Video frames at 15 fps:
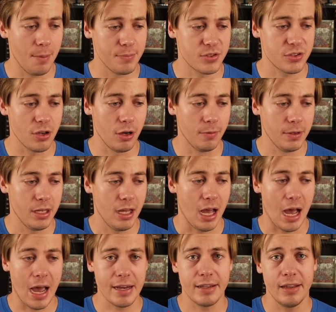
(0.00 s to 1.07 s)
Um, so
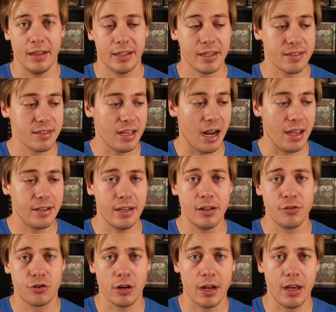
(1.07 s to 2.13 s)
I, like I said, I
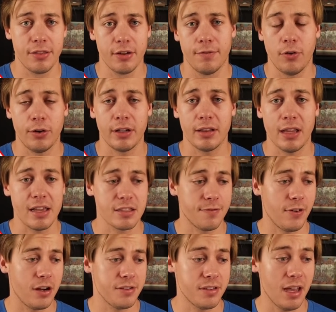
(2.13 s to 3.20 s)
did try other voting
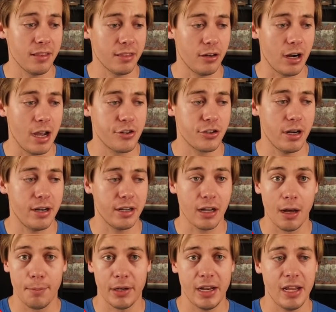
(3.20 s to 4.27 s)
classifiers out there. I tried
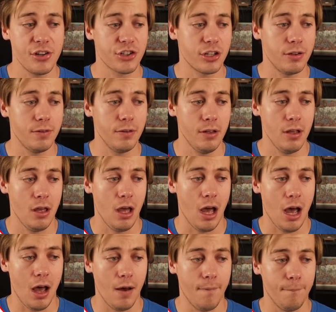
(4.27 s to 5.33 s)
a combination
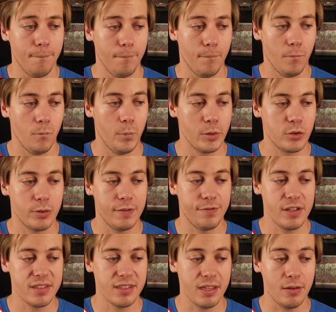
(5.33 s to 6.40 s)
uh,
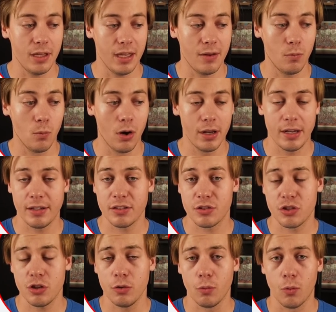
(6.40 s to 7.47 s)
between V C and one
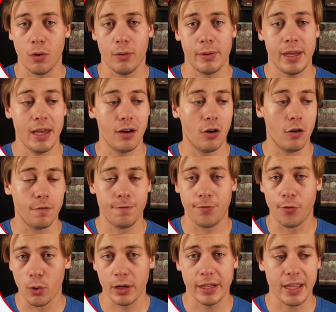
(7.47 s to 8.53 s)
and two, where we had all
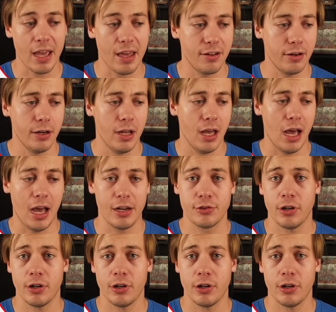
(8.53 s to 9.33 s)
four together.